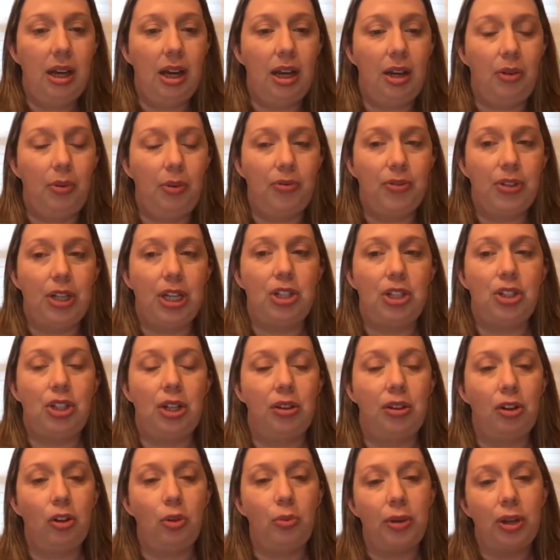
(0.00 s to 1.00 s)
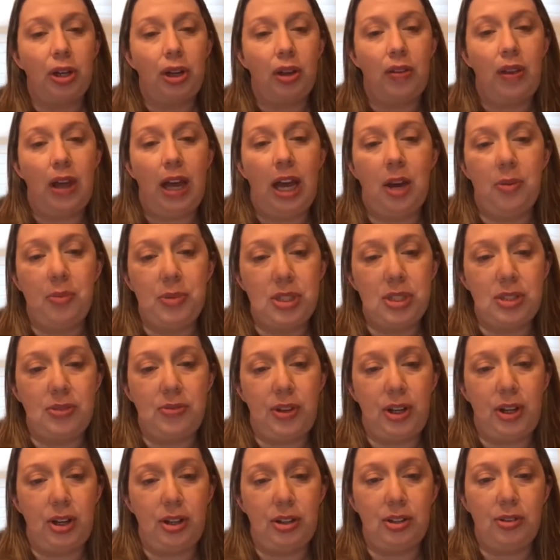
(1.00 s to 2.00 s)
we've touched a little bit on the
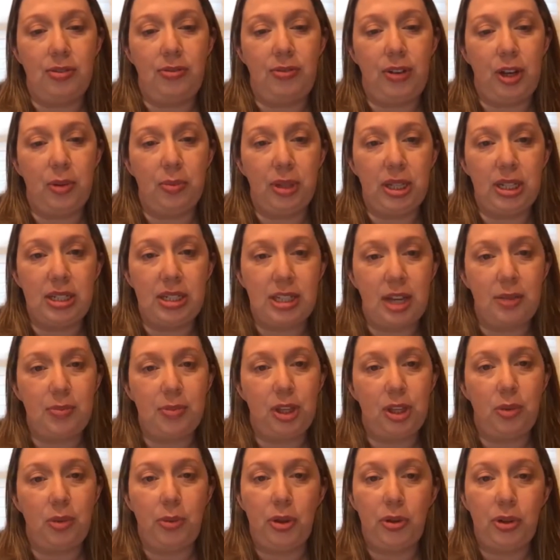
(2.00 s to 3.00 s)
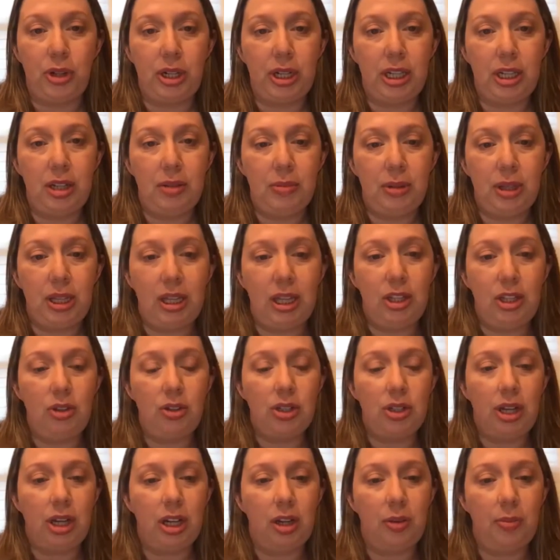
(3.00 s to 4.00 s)
atmosphere and the family type community, but can you
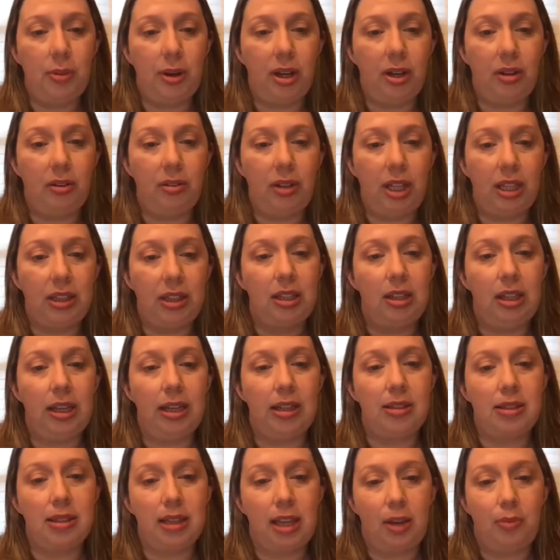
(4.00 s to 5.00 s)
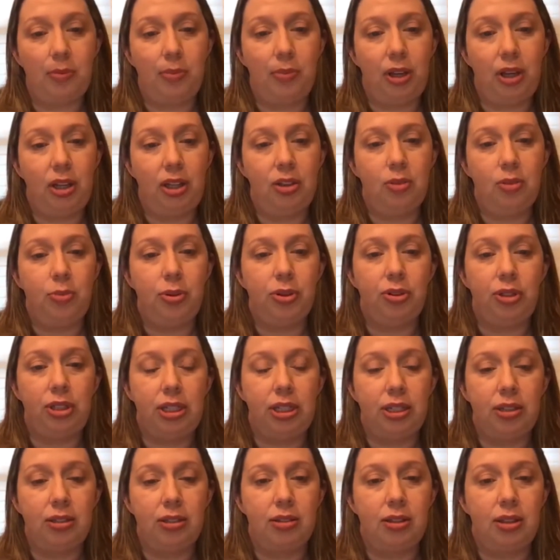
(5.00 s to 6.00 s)
talk about like the landscaping and the
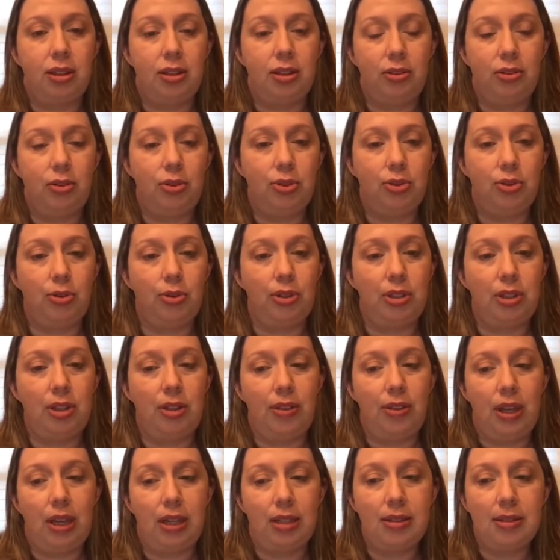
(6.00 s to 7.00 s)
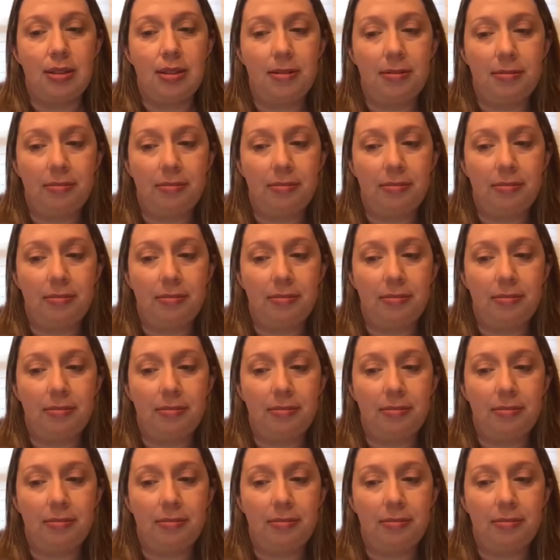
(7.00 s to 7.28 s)
buildings and those sorts of things?